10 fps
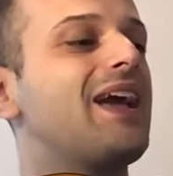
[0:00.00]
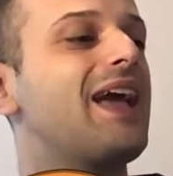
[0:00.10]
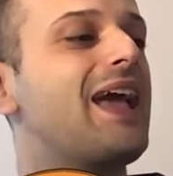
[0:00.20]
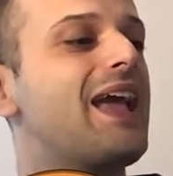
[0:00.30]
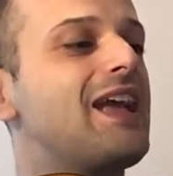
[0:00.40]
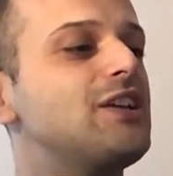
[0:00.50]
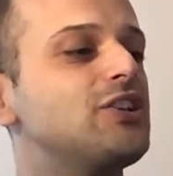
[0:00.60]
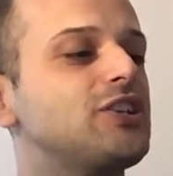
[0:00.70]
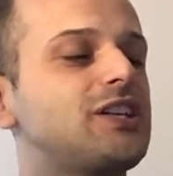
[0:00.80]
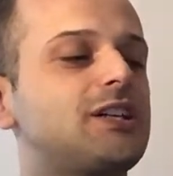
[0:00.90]
A
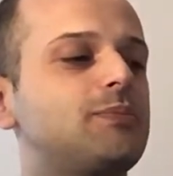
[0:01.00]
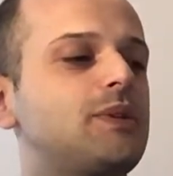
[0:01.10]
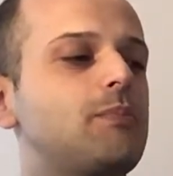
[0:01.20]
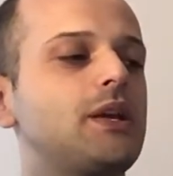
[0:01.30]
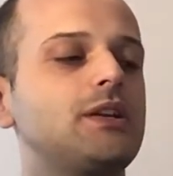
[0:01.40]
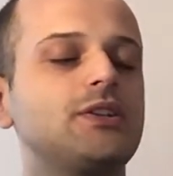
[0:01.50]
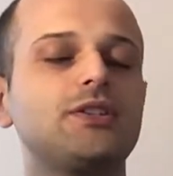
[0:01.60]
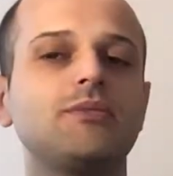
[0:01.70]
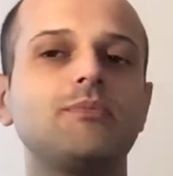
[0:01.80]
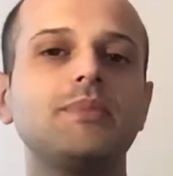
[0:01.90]
sharp
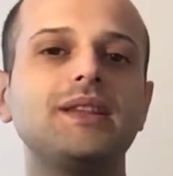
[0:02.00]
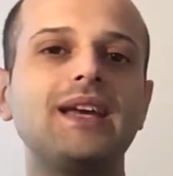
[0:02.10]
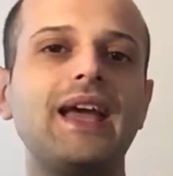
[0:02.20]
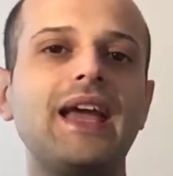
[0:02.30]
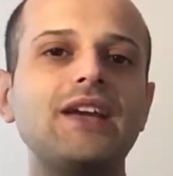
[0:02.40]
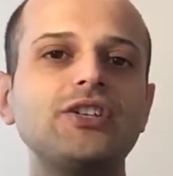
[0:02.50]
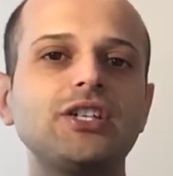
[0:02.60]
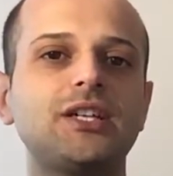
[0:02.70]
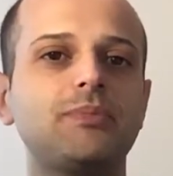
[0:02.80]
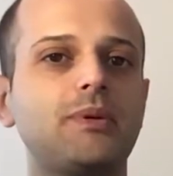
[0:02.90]
diminished, but the A
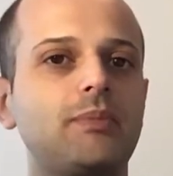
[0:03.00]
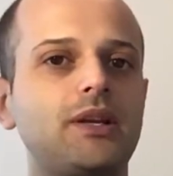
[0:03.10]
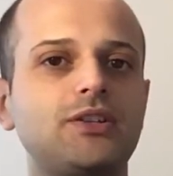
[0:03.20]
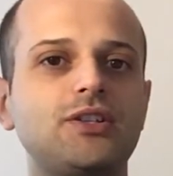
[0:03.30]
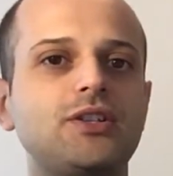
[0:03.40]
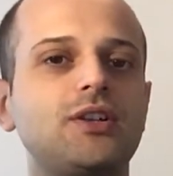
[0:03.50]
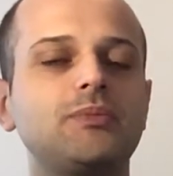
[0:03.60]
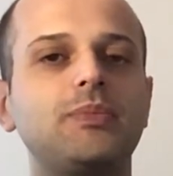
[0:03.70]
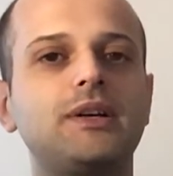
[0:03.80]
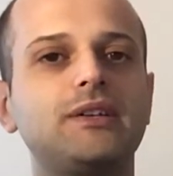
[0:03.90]
sharp diminished is not
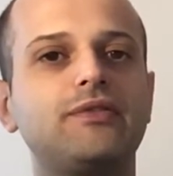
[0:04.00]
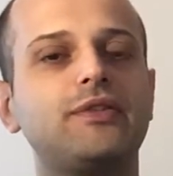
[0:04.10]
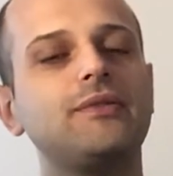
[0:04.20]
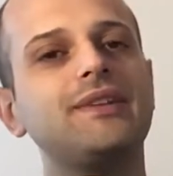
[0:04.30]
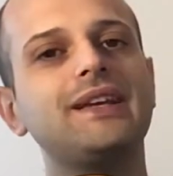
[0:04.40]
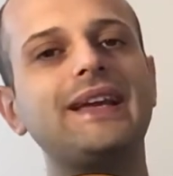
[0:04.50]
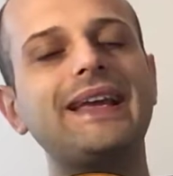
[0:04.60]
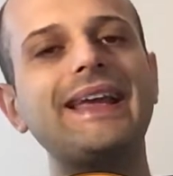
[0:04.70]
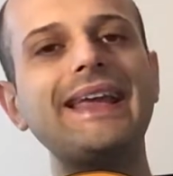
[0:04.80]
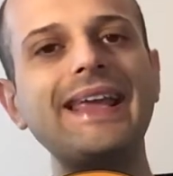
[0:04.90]
part from the
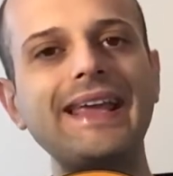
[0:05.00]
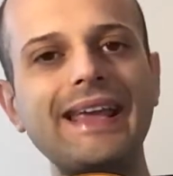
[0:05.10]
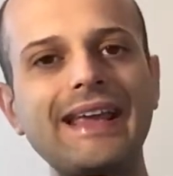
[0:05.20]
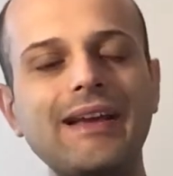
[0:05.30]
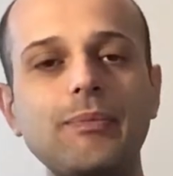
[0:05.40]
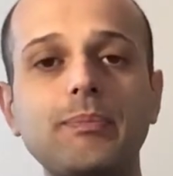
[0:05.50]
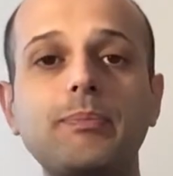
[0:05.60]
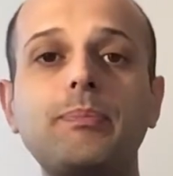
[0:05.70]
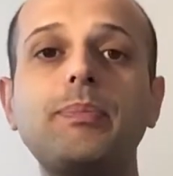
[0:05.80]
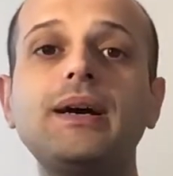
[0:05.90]
E,
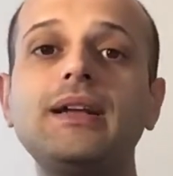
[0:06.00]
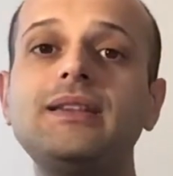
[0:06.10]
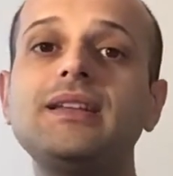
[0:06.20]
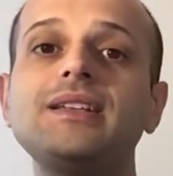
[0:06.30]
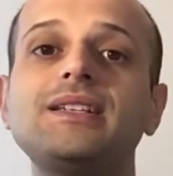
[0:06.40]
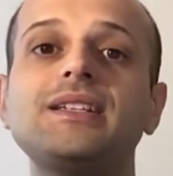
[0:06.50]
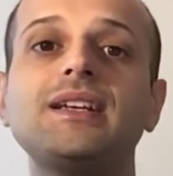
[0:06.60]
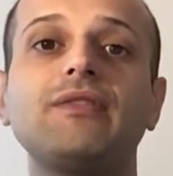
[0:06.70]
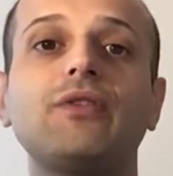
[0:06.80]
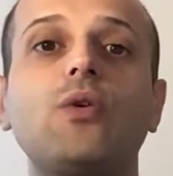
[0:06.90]
but it's
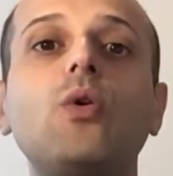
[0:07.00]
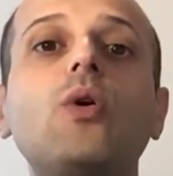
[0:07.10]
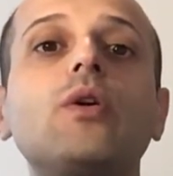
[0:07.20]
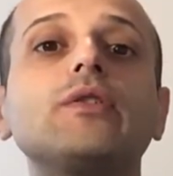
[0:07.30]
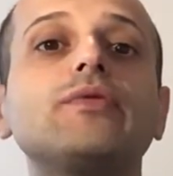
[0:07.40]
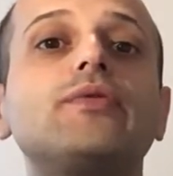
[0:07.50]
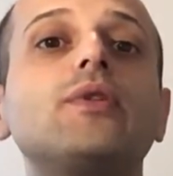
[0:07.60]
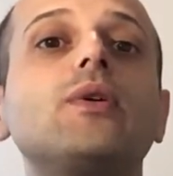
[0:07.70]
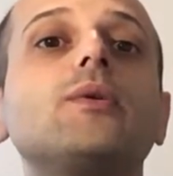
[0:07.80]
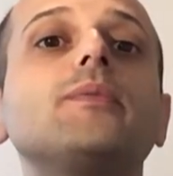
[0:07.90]
a chord
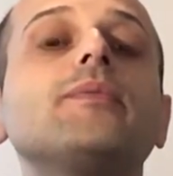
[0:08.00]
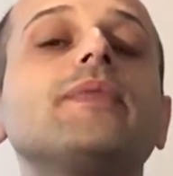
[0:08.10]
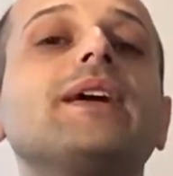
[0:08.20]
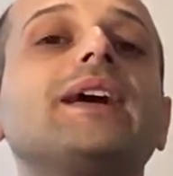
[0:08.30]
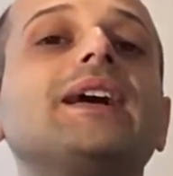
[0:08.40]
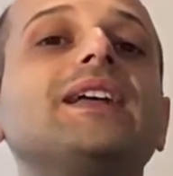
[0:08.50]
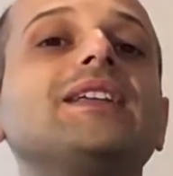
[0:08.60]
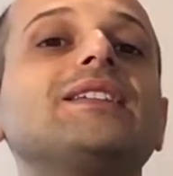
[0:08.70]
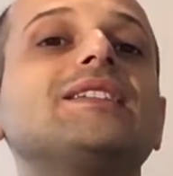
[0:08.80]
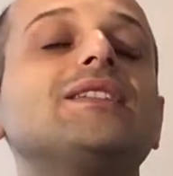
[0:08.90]
from
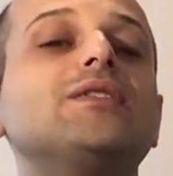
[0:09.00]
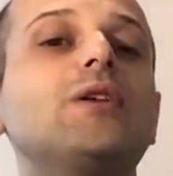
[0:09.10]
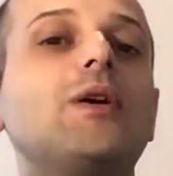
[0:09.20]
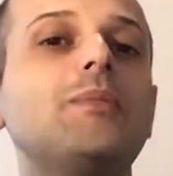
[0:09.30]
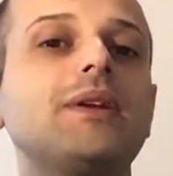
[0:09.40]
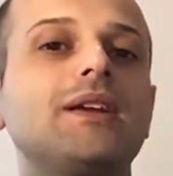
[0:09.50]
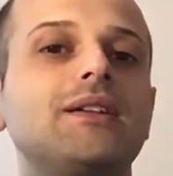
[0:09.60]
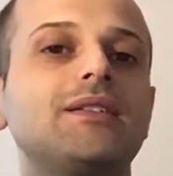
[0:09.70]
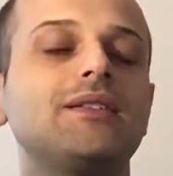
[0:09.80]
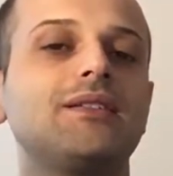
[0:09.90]
the
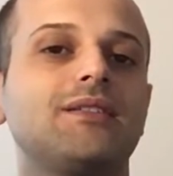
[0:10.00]
dominant.